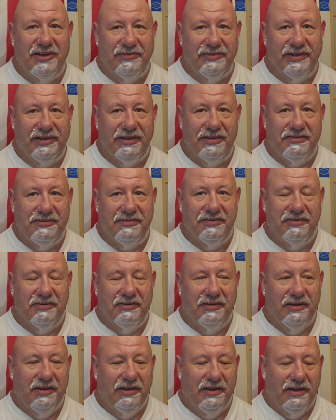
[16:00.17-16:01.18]
70s,
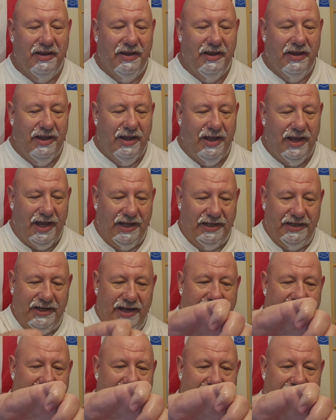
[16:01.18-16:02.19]
and
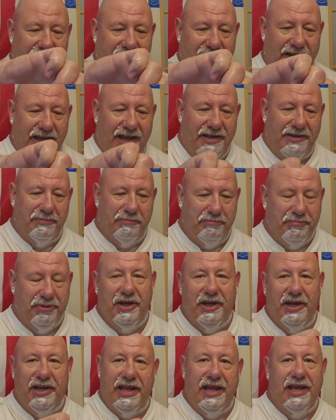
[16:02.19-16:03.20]
you had to
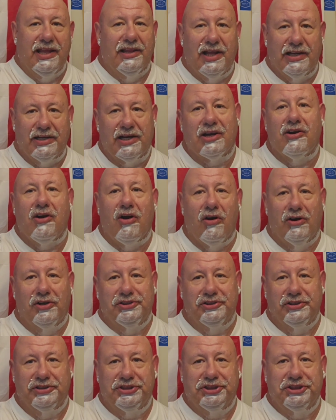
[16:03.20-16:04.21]
put it in like a
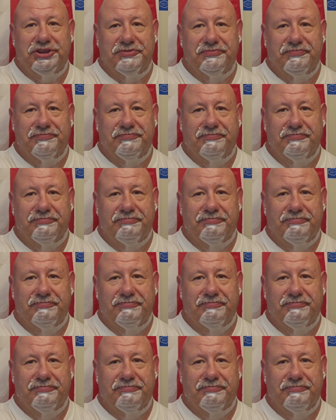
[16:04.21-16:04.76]
cartridge.